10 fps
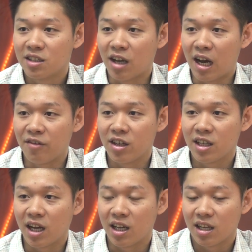So
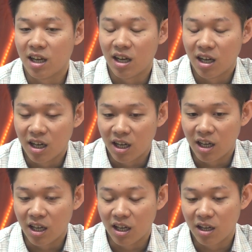having
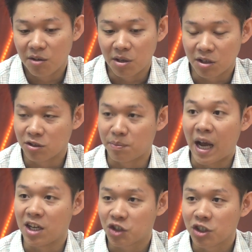that, what it calls
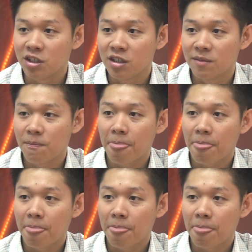passion